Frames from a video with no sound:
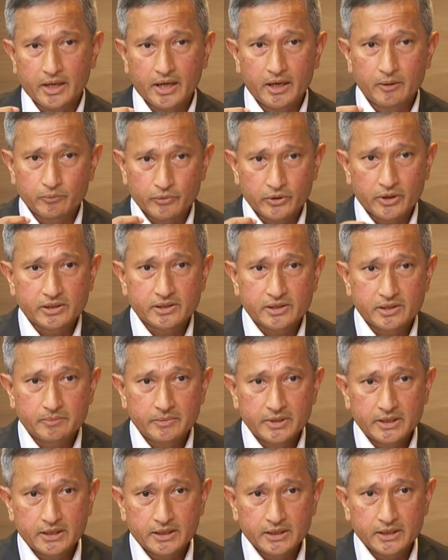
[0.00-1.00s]
and
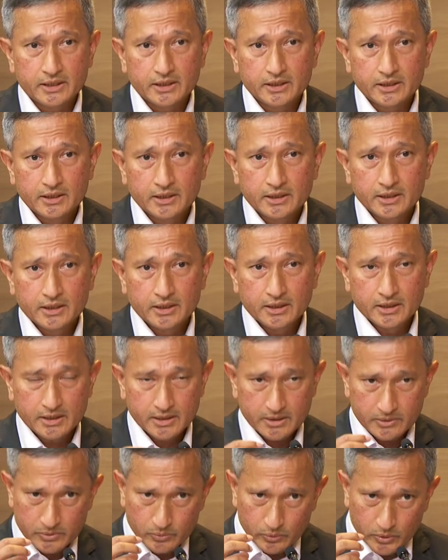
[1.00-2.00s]
proximity,
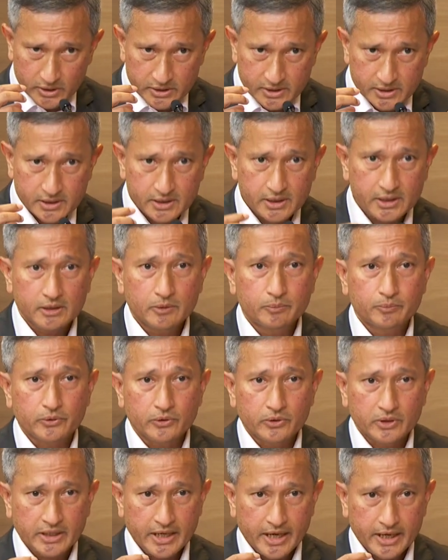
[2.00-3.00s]
will still
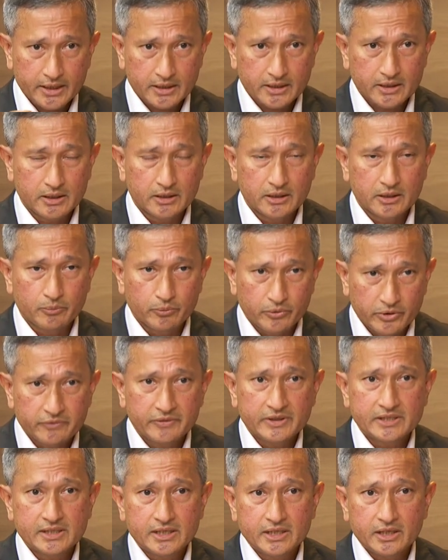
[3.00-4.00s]
protect the
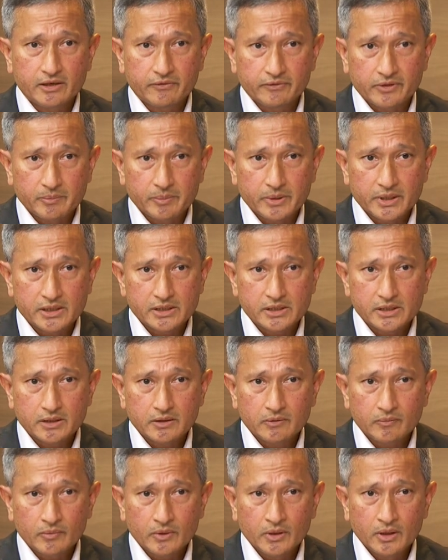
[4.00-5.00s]
privacy of the
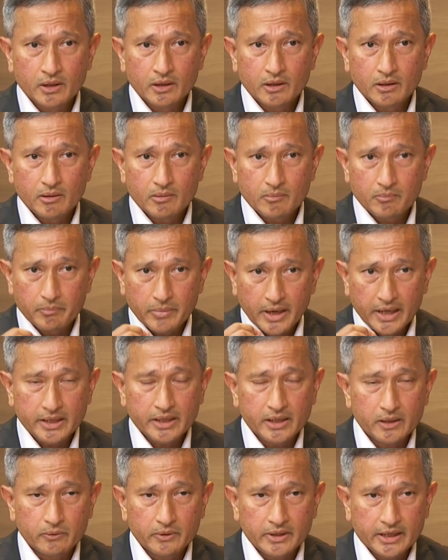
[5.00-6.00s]
person, but
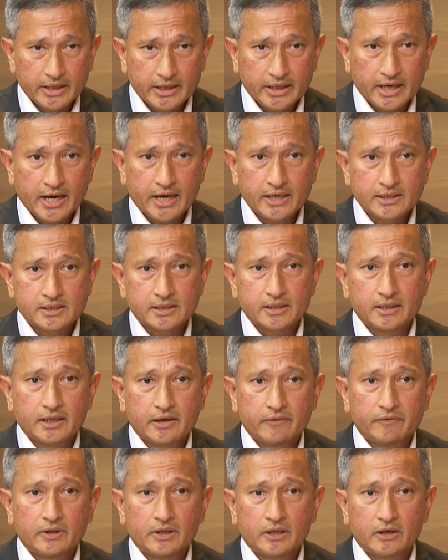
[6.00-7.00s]
it will enhance the
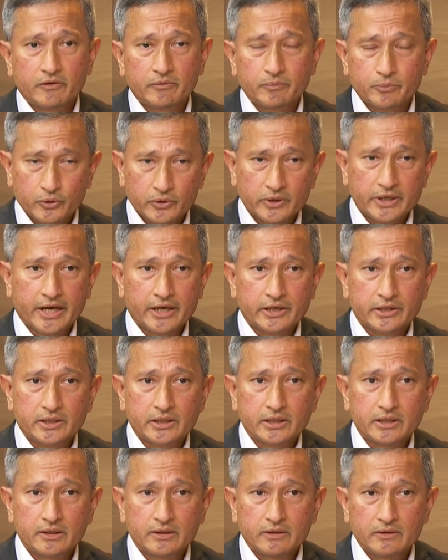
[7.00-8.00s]
level of
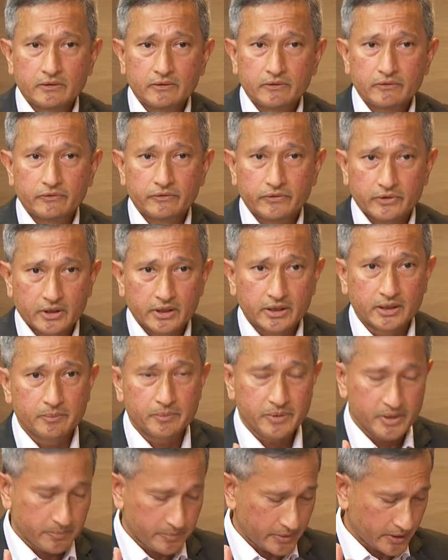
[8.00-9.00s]
protection for the
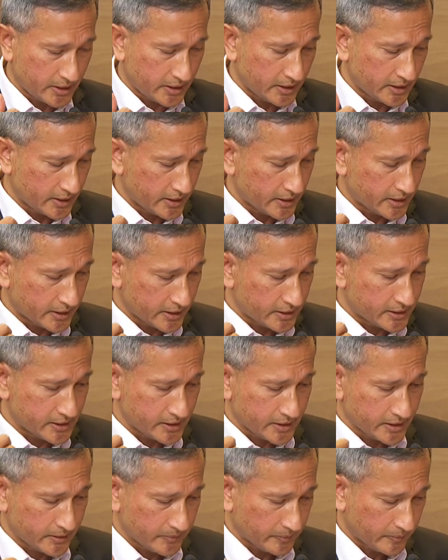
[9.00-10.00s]
people
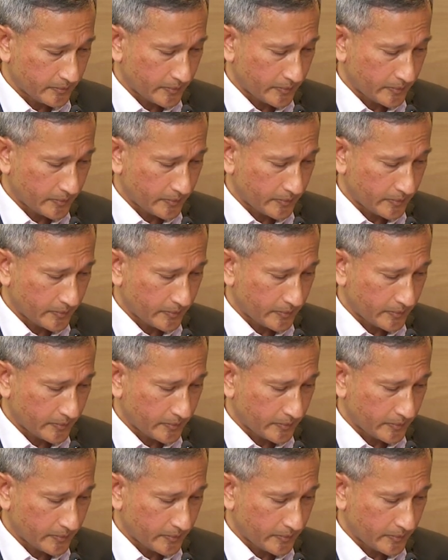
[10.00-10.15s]
concerned.